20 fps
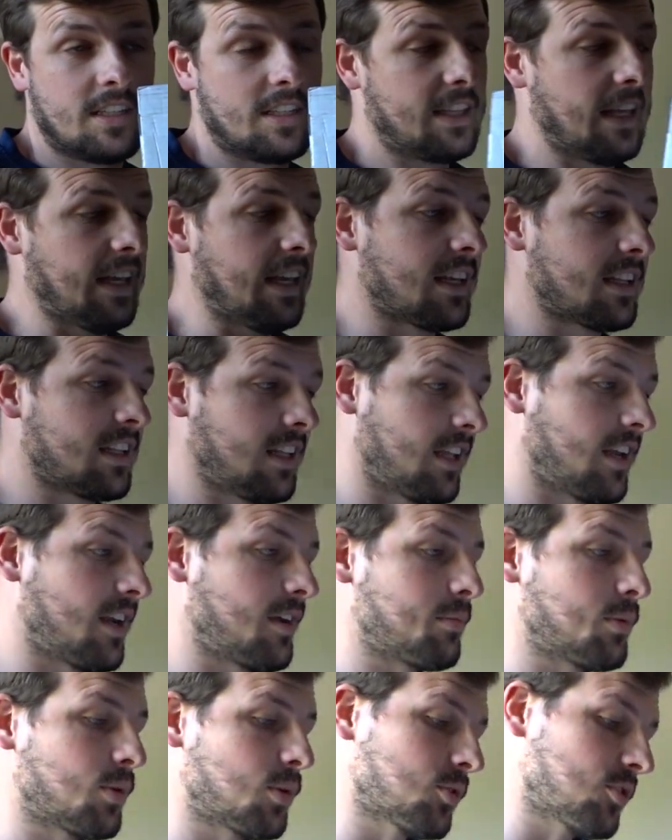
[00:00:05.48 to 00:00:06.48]
thing that
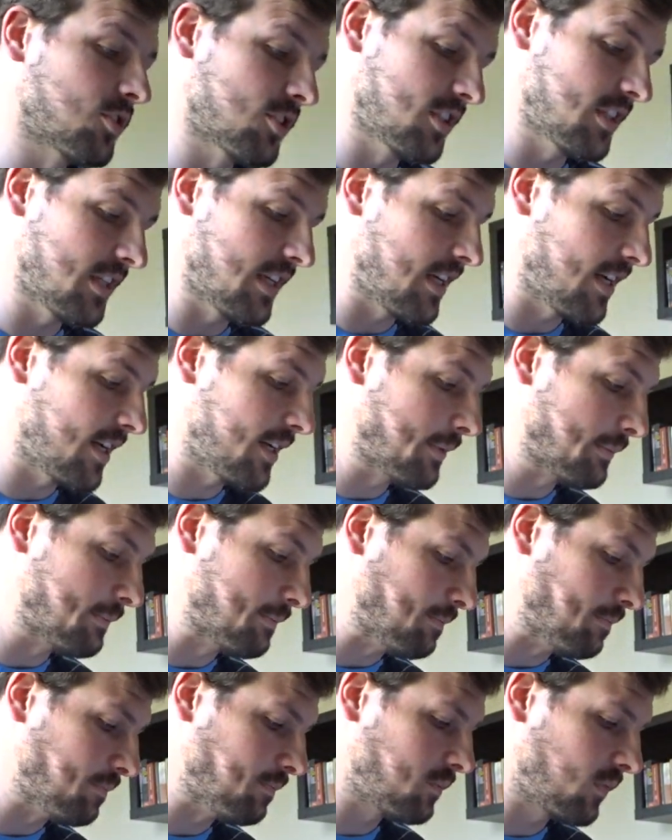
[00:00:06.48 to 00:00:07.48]
I bought.
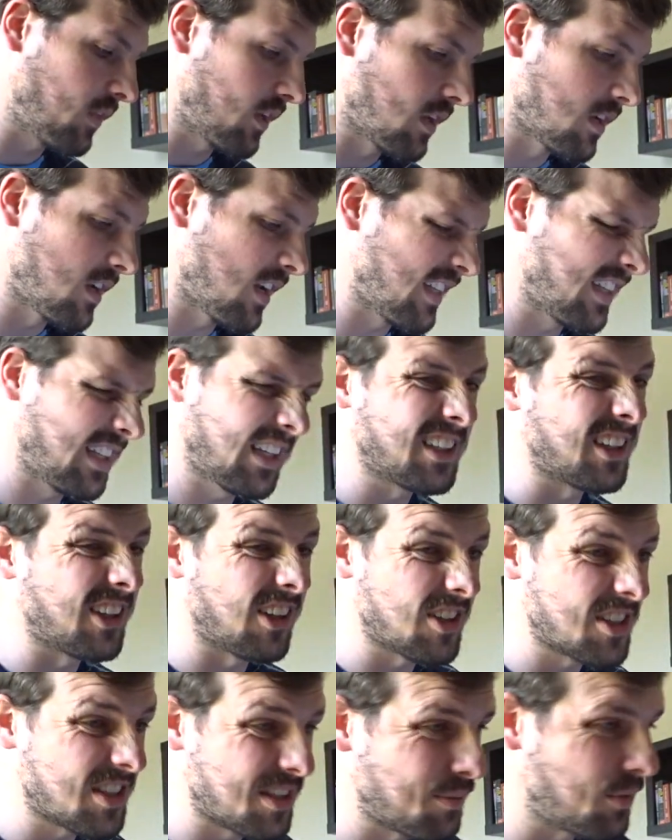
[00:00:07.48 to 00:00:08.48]
Um, I think the
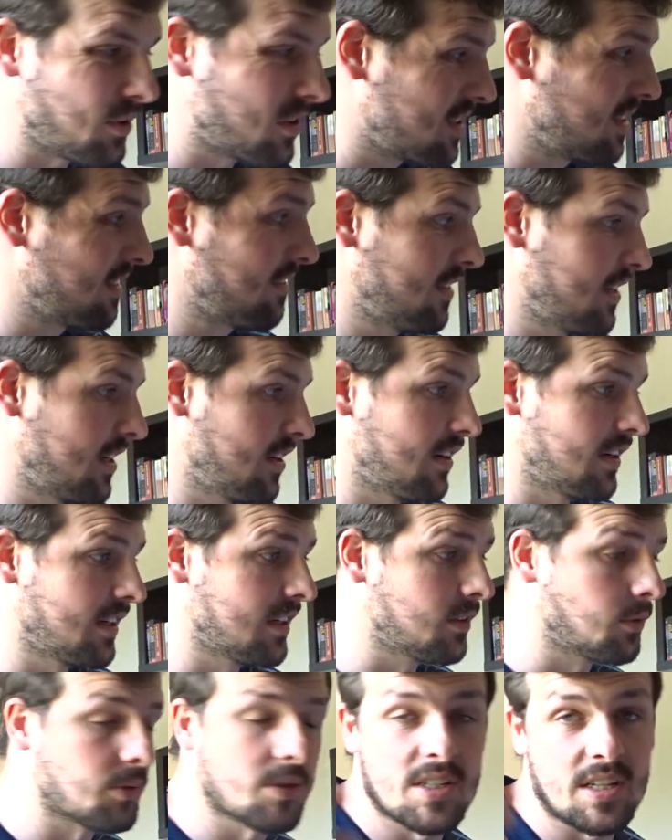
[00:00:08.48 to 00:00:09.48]
last unboxing video I
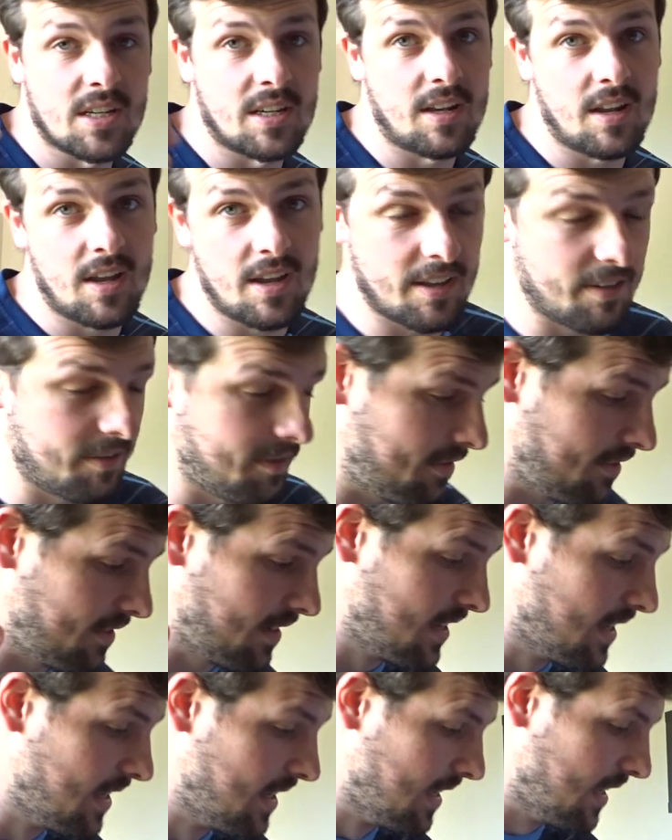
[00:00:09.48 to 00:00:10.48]
did was a
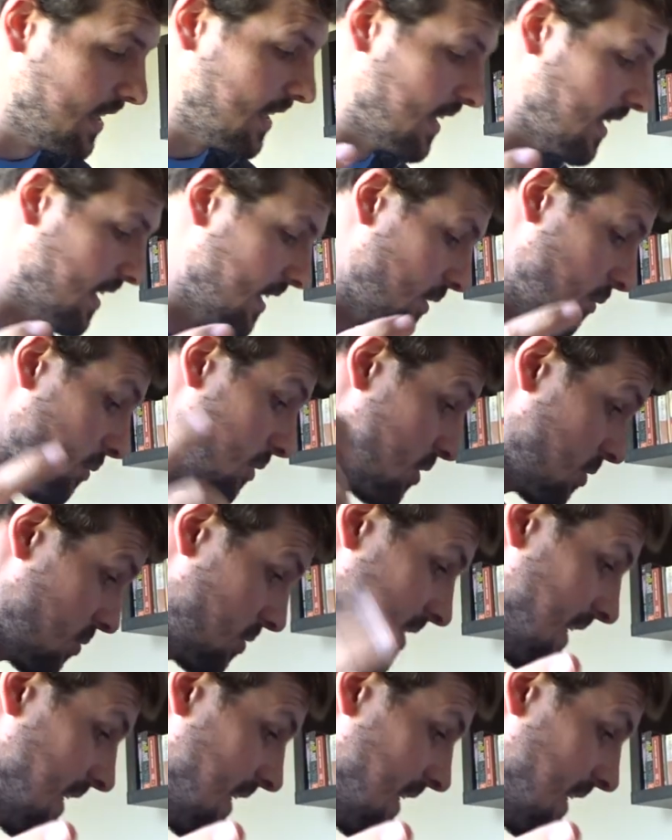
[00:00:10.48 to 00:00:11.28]
knife, uh, which